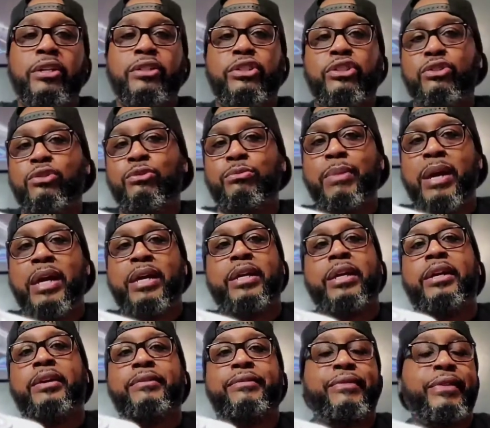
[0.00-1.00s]
shoe, man. I
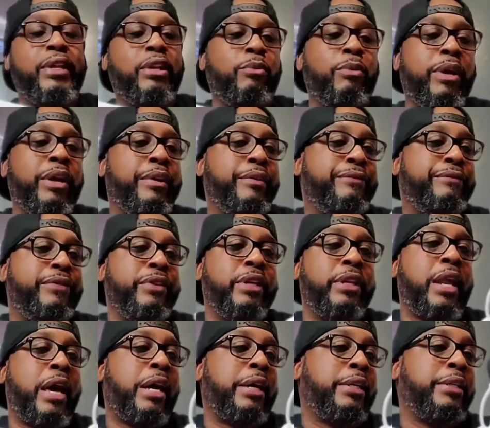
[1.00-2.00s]
get it from anywhere, Foot
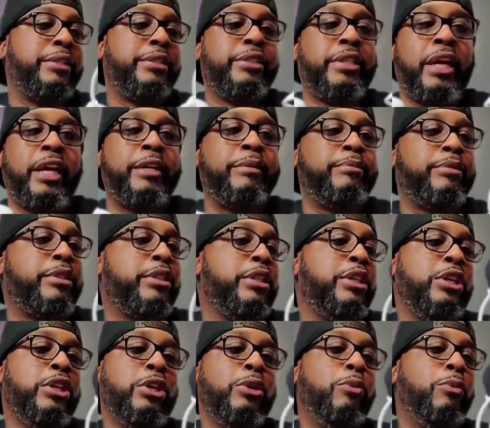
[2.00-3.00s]
Locker, Champs,
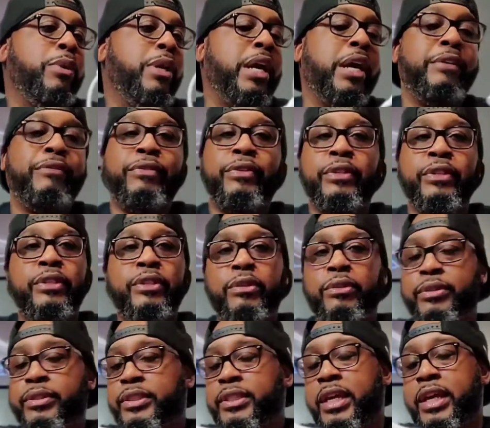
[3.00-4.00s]
whatever. You know what
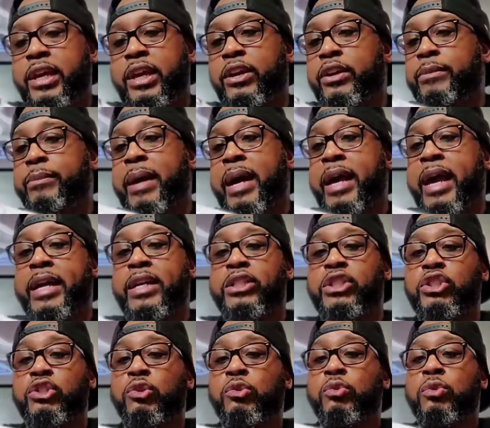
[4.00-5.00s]
I'm saying? Everybody got the
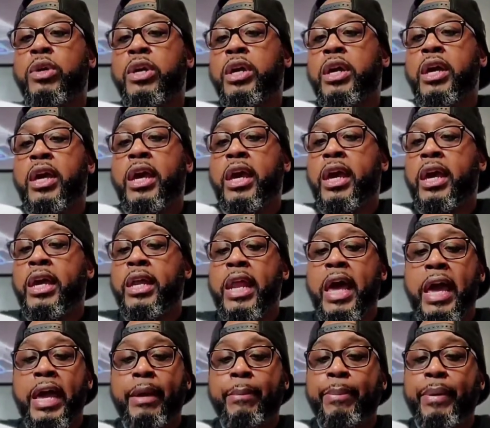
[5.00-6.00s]
shoe. And
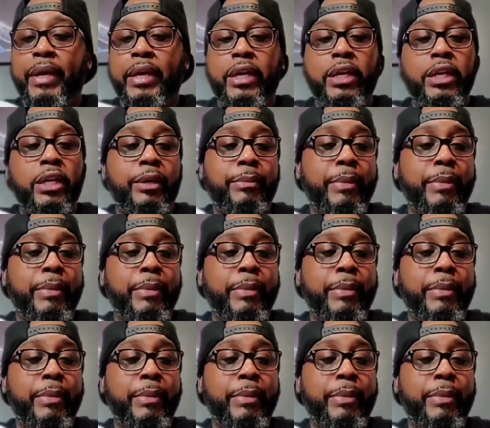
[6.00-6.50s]
I ain't pick it up.